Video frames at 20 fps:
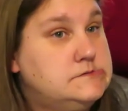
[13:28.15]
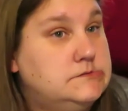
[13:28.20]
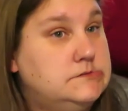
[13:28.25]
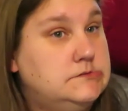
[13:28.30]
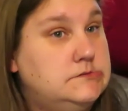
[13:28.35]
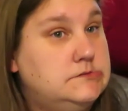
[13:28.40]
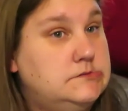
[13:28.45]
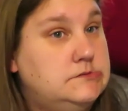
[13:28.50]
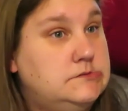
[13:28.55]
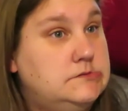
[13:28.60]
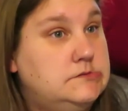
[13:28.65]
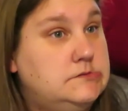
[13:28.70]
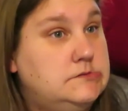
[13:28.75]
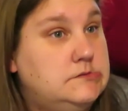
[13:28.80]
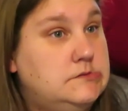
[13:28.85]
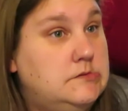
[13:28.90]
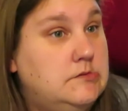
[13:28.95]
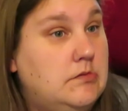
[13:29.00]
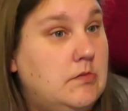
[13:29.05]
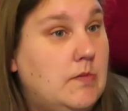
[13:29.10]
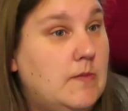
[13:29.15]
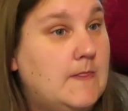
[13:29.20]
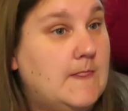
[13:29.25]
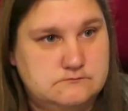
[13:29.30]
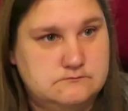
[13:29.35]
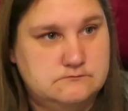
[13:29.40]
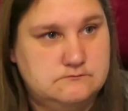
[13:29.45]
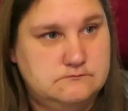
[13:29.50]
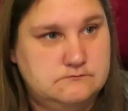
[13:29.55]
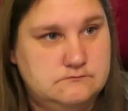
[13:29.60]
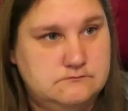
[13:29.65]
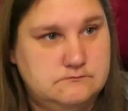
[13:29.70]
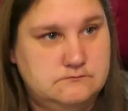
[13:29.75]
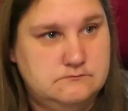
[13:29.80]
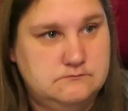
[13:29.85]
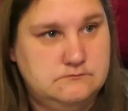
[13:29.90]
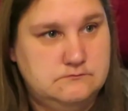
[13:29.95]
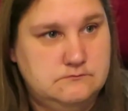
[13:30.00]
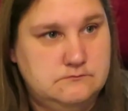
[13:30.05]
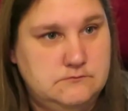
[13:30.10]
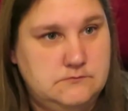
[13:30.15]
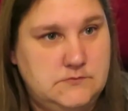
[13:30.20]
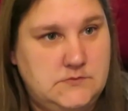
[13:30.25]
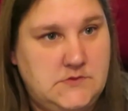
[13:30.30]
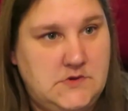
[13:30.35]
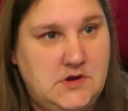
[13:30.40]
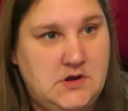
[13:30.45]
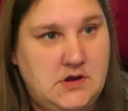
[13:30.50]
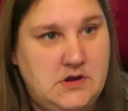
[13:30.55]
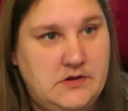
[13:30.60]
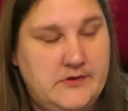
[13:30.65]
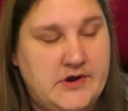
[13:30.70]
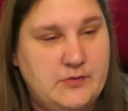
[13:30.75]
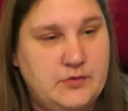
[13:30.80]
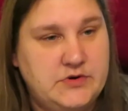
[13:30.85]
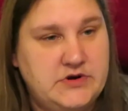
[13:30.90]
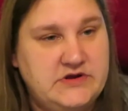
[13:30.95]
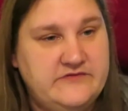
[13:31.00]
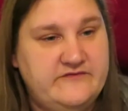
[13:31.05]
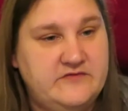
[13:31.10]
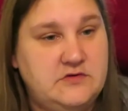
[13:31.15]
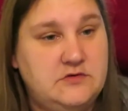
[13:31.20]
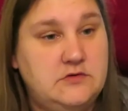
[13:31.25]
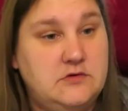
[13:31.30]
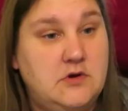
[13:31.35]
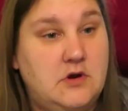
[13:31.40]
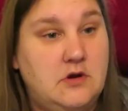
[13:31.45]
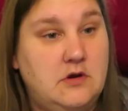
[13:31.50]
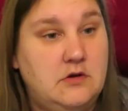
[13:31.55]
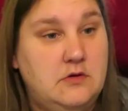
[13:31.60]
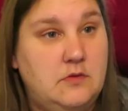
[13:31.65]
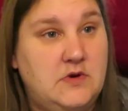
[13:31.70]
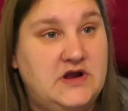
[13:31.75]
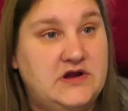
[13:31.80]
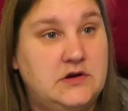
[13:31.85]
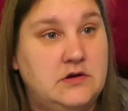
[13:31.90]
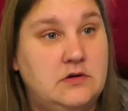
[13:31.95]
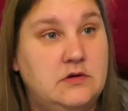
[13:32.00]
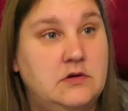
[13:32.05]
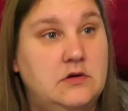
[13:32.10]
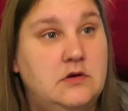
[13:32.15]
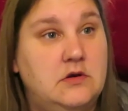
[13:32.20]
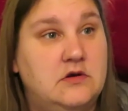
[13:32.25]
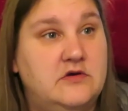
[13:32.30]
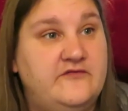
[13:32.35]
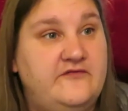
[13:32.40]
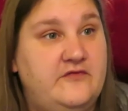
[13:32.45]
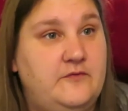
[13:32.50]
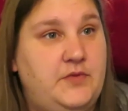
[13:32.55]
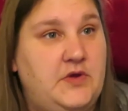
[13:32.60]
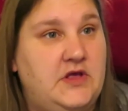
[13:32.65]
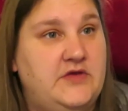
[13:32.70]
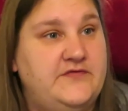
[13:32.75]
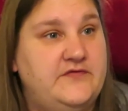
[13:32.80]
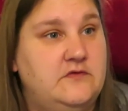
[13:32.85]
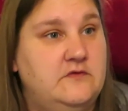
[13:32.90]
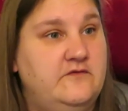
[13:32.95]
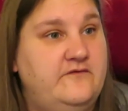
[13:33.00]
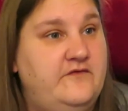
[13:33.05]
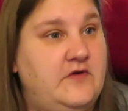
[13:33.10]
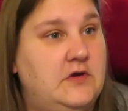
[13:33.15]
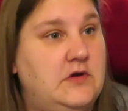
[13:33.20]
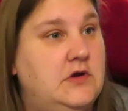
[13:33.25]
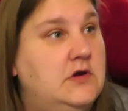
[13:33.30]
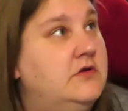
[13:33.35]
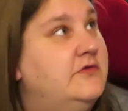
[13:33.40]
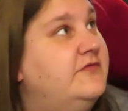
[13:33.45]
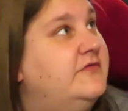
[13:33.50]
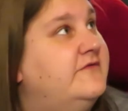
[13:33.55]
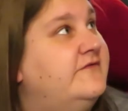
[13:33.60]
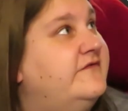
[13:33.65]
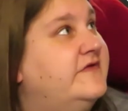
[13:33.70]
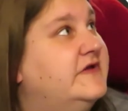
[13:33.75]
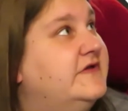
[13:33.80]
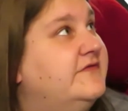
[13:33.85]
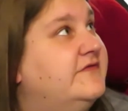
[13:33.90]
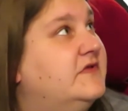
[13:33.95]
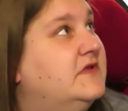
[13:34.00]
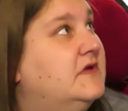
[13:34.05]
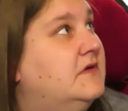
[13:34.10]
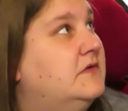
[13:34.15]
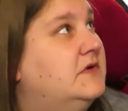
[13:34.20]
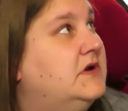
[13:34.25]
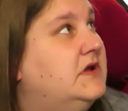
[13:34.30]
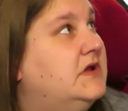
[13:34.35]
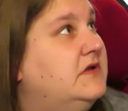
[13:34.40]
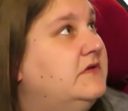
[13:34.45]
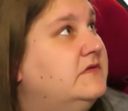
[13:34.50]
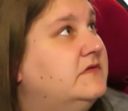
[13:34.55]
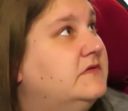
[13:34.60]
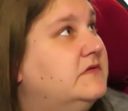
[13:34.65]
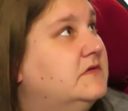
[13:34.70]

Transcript: Mm, no, I wouldn't even know where to look for personal photos of things nowadays.